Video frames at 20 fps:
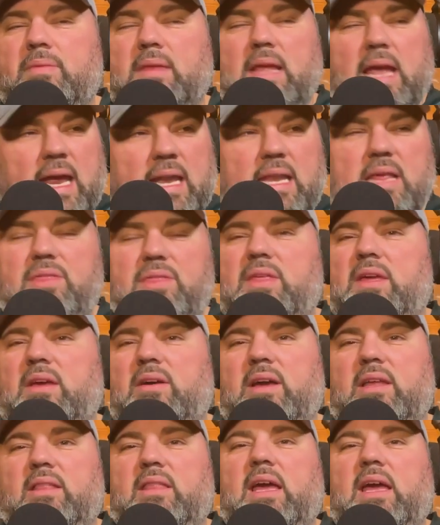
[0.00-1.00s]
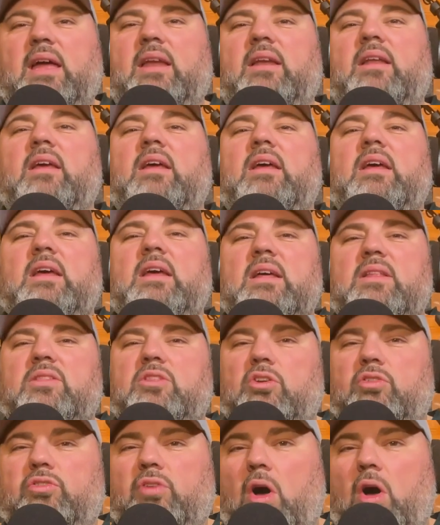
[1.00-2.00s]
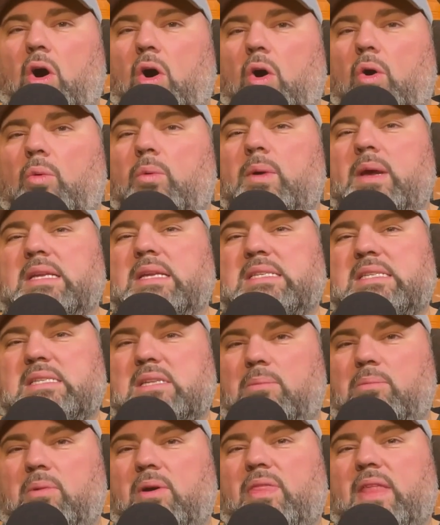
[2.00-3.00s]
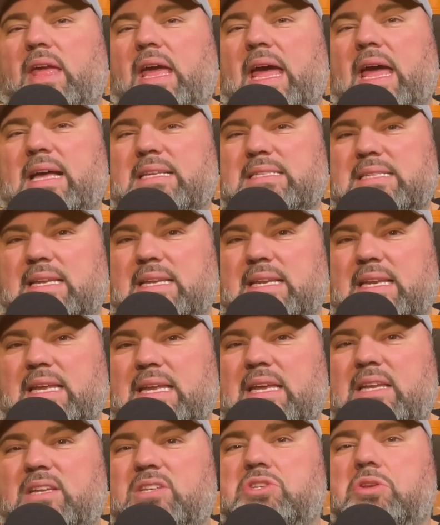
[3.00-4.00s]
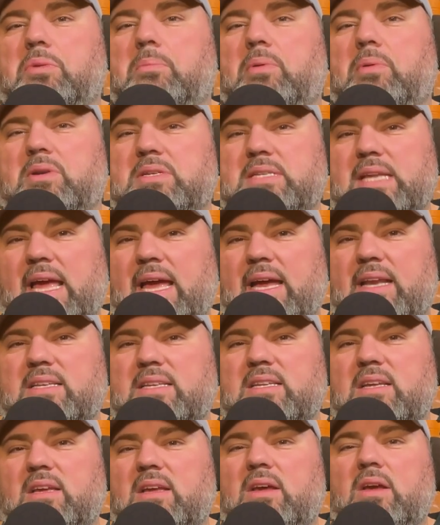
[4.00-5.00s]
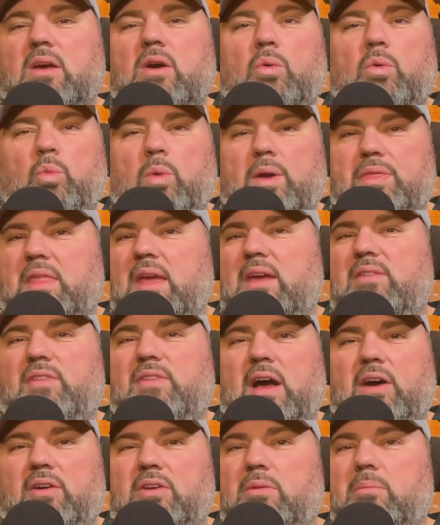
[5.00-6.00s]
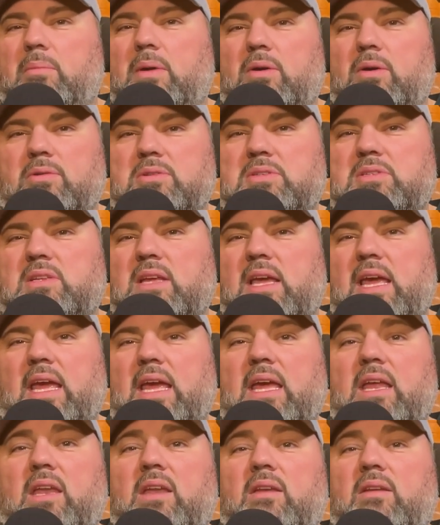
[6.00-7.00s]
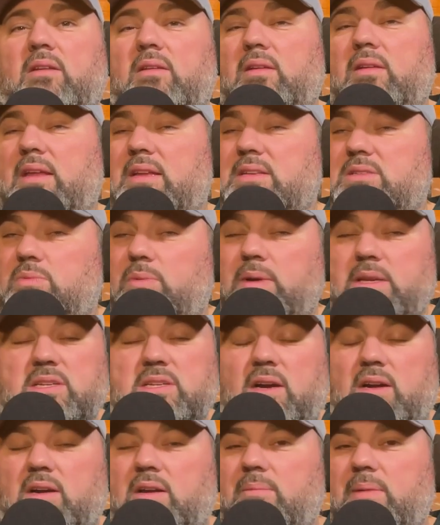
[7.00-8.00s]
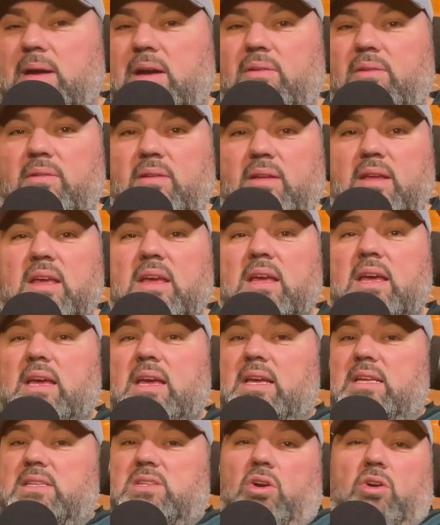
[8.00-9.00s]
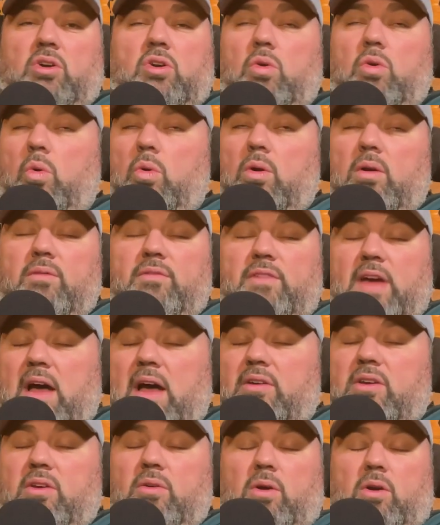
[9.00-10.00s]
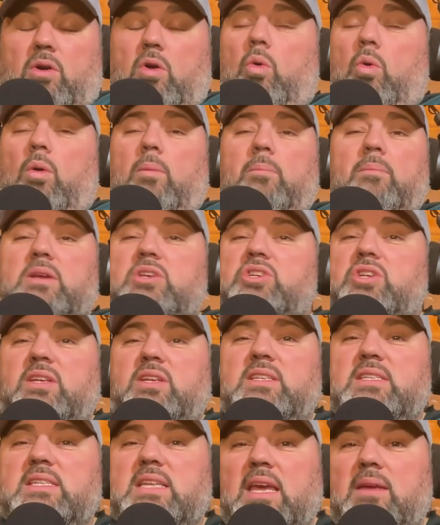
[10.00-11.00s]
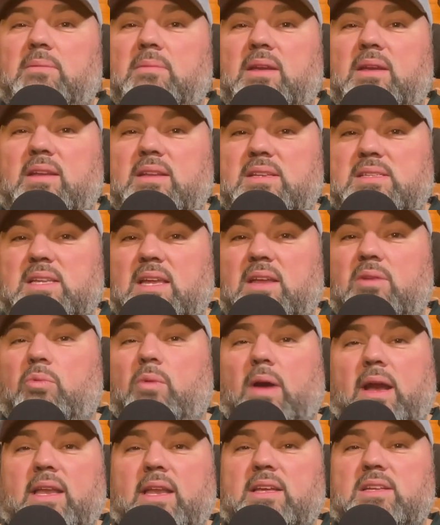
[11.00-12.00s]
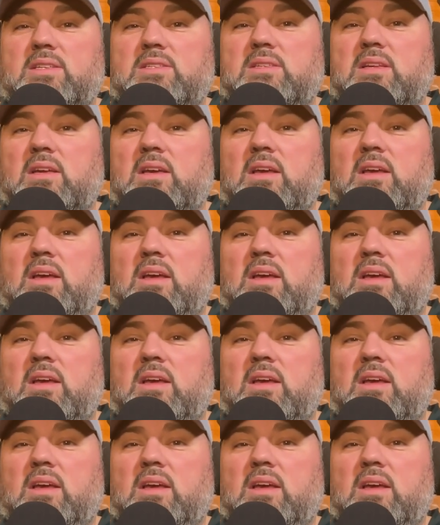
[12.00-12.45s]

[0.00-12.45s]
anything like that. There's always someone that has a need to protect what they value most. And as we talk about, is our core value, our core mission statement is at Radius,